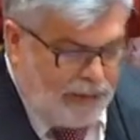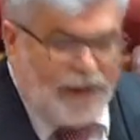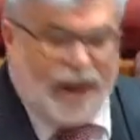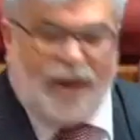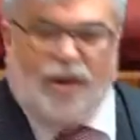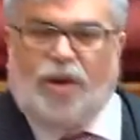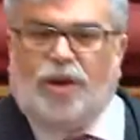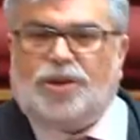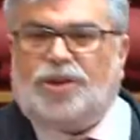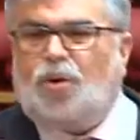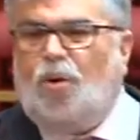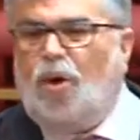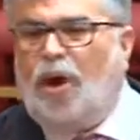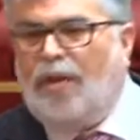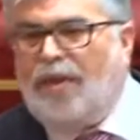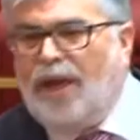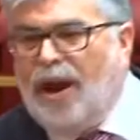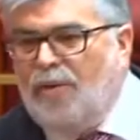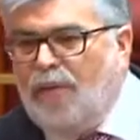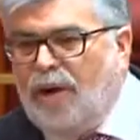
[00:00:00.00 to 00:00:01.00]
Of course, all
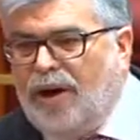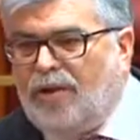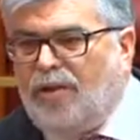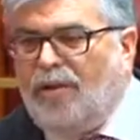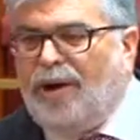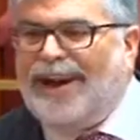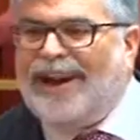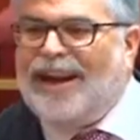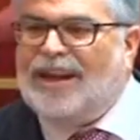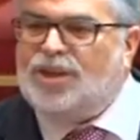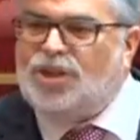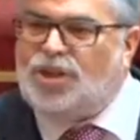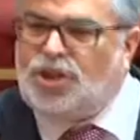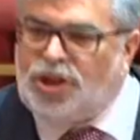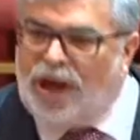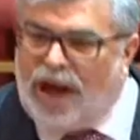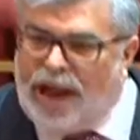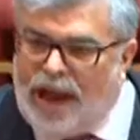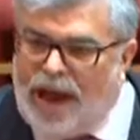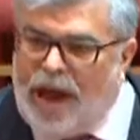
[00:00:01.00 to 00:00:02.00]
of that rhetoric is
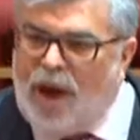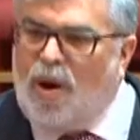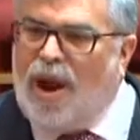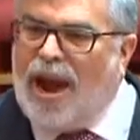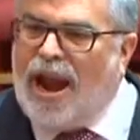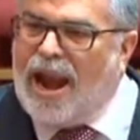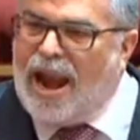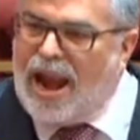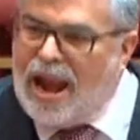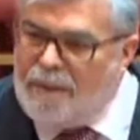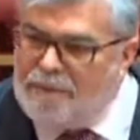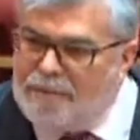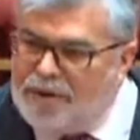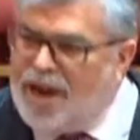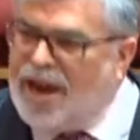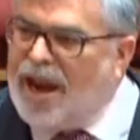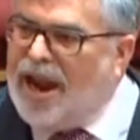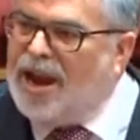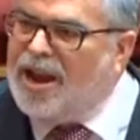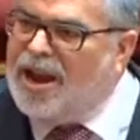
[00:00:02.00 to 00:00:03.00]
shallow and
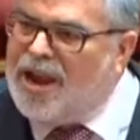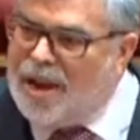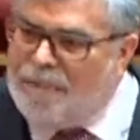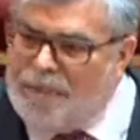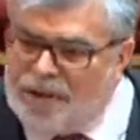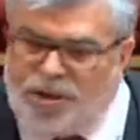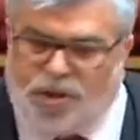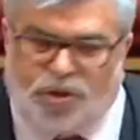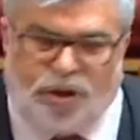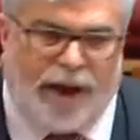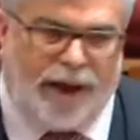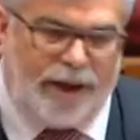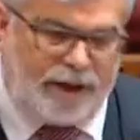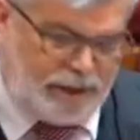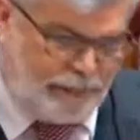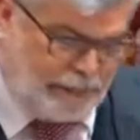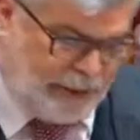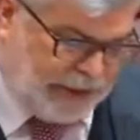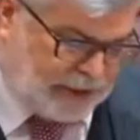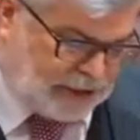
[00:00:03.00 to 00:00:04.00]
empty and demonstrated
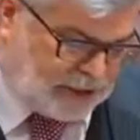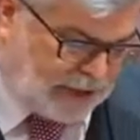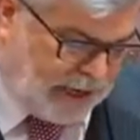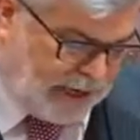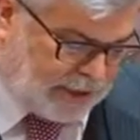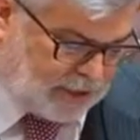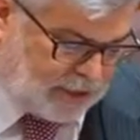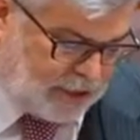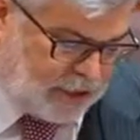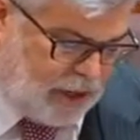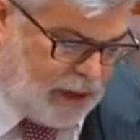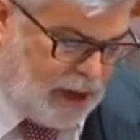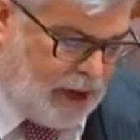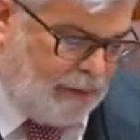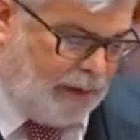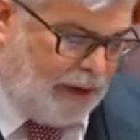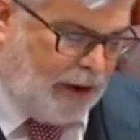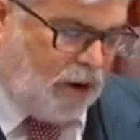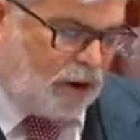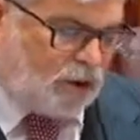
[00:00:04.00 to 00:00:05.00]
to be such,
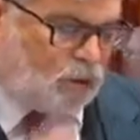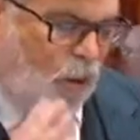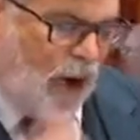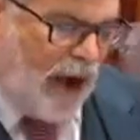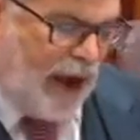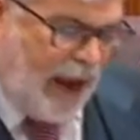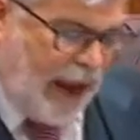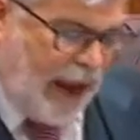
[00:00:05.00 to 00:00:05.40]
because One